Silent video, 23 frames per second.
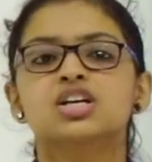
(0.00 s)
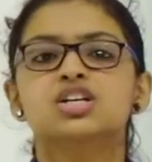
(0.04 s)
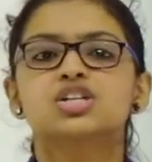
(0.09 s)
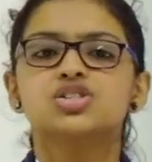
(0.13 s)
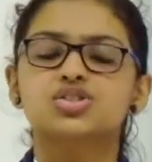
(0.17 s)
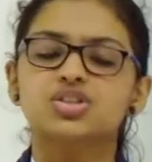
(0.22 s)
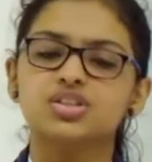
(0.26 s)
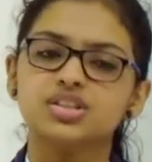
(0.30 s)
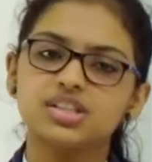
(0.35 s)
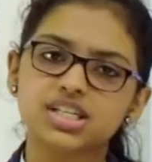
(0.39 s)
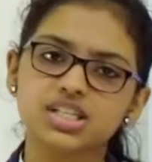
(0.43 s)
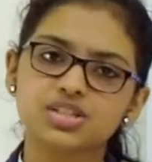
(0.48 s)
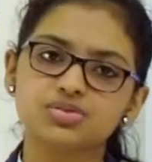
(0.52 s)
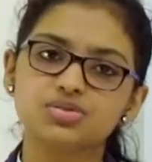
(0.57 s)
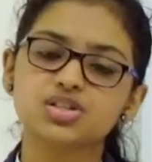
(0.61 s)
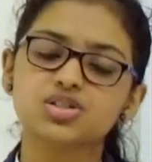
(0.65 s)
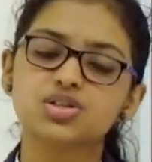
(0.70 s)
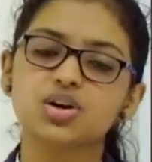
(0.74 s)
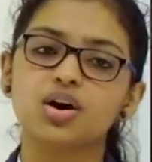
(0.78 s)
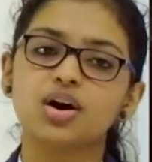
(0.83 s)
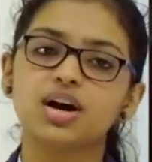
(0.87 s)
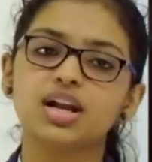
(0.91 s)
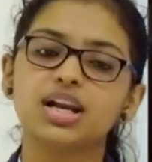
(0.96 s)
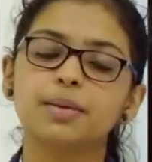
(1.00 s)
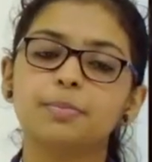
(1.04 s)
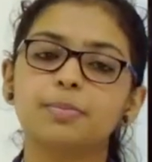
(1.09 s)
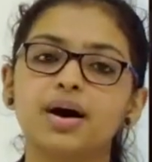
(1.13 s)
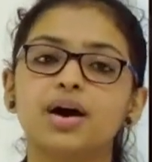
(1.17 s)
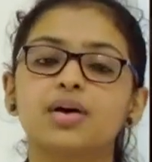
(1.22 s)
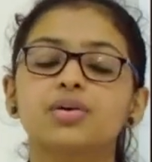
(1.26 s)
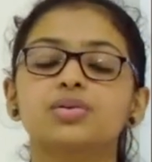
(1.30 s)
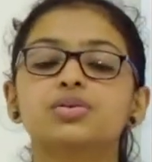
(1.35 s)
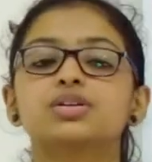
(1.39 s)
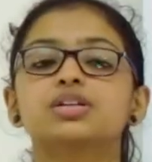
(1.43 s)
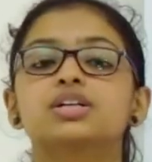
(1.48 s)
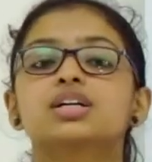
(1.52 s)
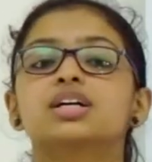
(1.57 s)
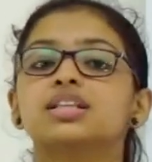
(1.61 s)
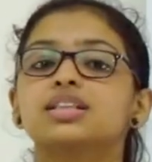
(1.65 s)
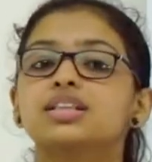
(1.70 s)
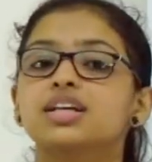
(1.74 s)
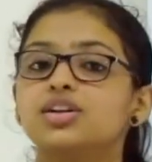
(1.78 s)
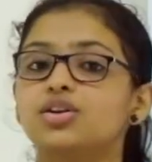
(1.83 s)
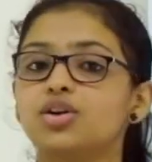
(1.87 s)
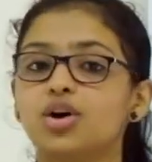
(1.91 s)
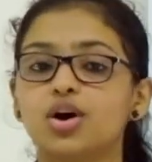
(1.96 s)
So this was all about
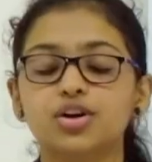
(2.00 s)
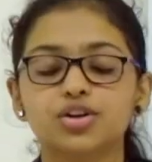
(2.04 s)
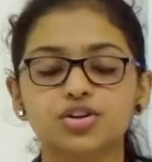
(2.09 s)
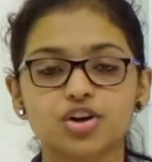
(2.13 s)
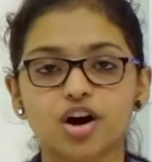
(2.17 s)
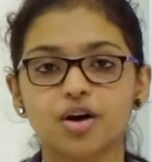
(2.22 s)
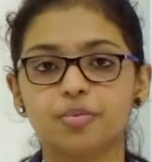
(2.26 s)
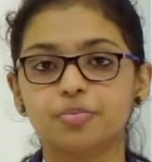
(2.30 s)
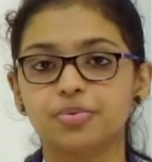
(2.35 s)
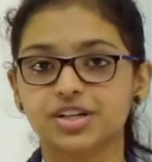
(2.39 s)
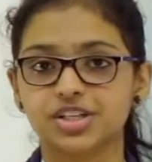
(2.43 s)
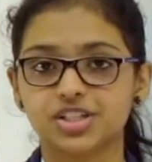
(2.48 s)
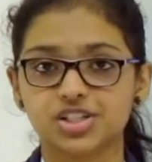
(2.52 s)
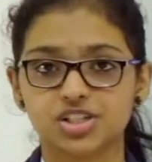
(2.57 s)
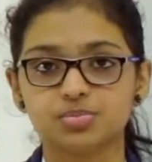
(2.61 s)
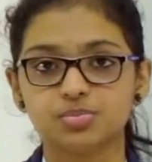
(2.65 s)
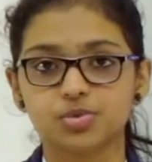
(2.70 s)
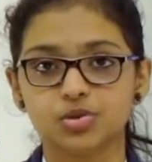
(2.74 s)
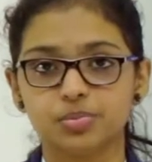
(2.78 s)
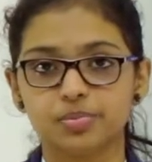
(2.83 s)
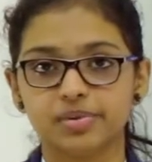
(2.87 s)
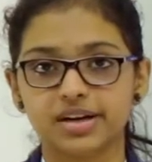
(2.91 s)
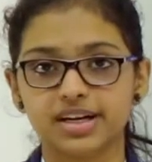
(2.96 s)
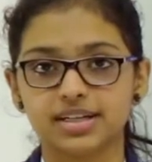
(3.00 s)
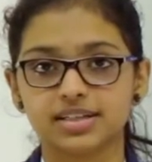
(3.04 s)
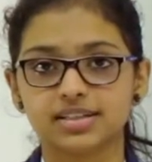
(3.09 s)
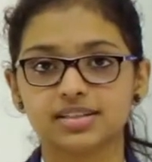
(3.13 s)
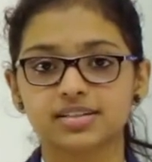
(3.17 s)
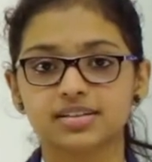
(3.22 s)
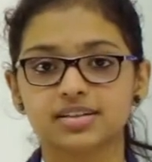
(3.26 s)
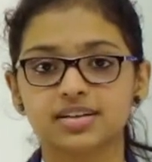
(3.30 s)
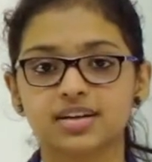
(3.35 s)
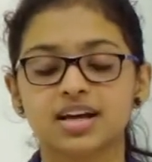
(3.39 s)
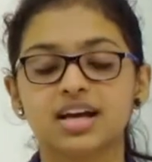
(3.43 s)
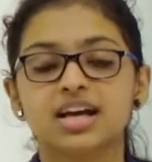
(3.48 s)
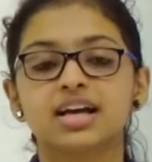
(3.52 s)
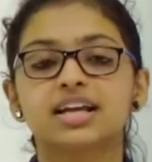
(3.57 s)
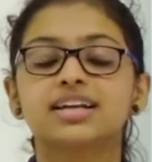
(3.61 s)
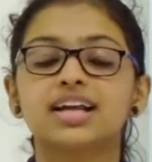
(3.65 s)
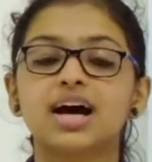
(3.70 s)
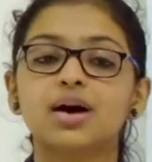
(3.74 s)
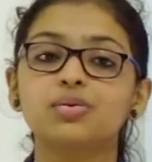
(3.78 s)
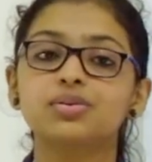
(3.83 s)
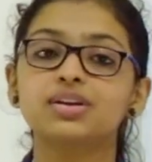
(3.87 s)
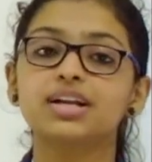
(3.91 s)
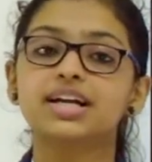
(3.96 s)
the non-cooperation movement.
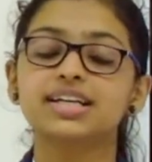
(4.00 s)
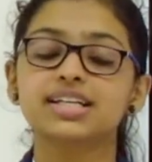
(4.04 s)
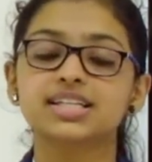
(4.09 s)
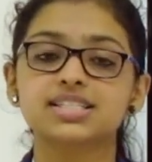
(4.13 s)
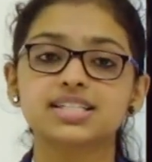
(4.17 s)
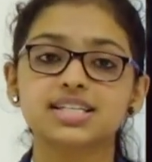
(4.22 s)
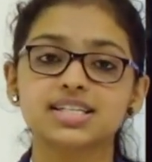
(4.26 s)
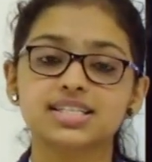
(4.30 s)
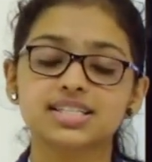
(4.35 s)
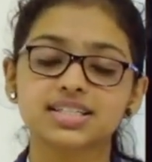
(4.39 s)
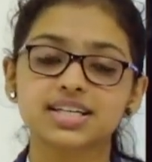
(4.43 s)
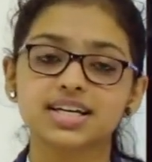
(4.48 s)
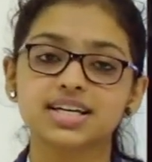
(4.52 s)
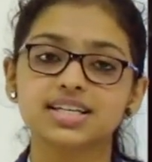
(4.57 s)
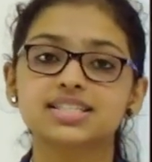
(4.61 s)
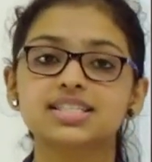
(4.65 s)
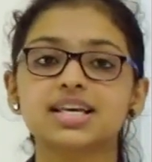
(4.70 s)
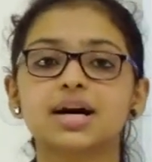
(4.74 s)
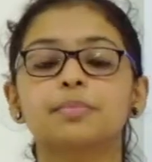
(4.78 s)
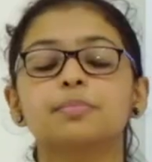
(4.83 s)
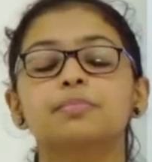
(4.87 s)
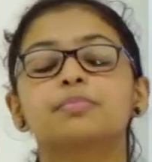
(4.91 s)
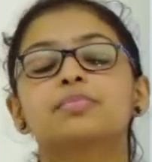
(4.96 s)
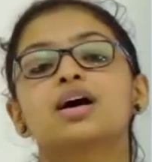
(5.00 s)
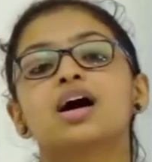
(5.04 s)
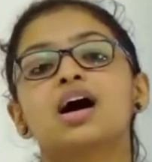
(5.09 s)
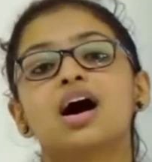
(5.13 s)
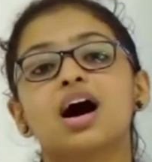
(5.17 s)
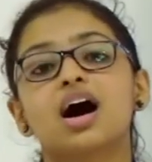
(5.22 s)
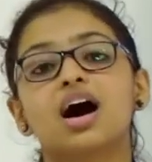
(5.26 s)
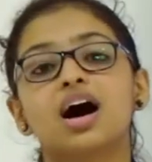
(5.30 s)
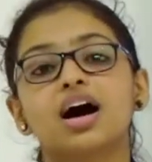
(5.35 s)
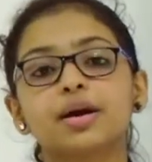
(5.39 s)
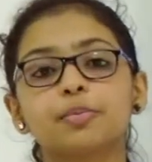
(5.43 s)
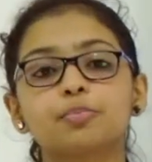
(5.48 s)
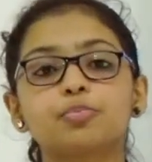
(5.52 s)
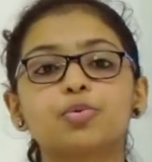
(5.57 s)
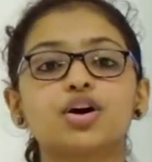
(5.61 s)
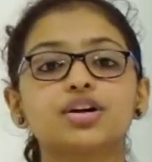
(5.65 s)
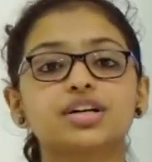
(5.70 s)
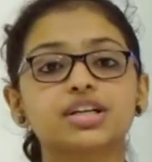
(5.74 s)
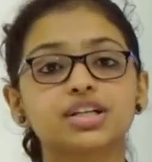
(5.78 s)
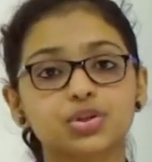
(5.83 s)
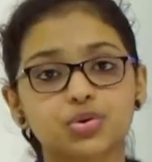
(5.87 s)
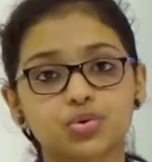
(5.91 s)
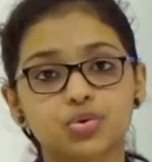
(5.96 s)
Now let us discuss some
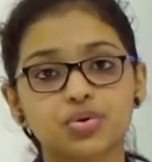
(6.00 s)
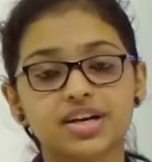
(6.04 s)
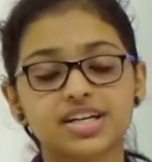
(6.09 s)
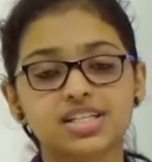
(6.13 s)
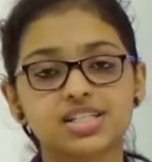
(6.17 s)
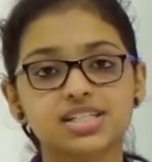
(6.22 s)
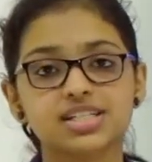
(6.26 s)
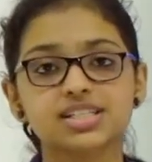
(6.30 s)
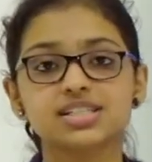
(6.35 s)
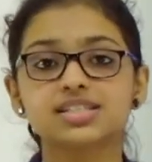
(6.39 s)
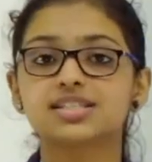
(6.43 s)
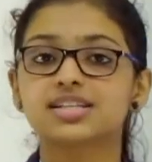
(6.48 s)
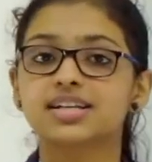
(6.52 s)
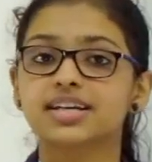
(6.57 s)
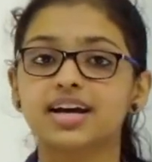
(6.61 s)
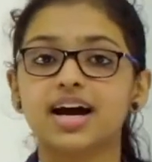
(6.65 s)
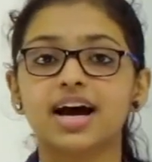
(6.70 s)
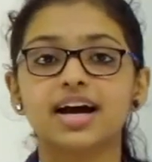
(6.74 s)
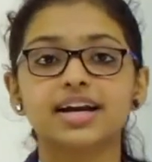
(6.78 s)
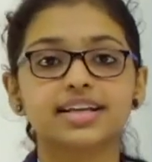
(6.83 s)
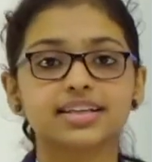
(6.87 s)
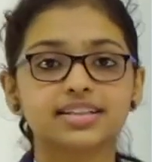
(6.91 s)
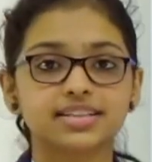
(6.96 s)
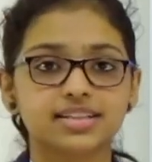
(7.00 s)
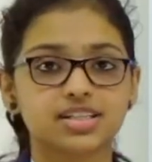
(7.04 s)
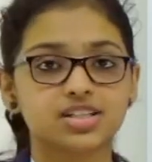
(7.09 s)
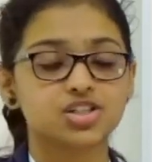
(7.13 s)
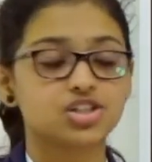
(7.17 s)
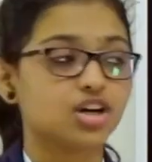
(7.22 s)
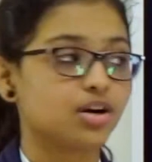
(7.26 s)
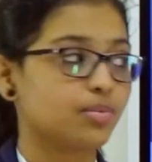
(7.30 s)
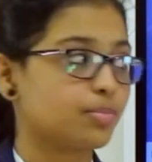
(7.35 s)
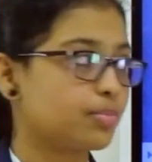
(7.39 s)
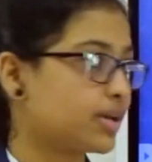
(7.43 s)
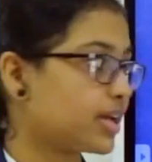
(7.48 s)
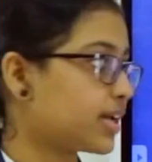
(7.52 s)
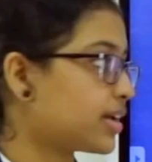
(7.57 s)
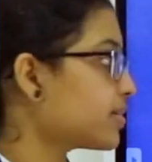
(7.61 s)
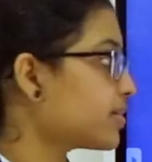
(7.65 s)
important questions regarding this topic.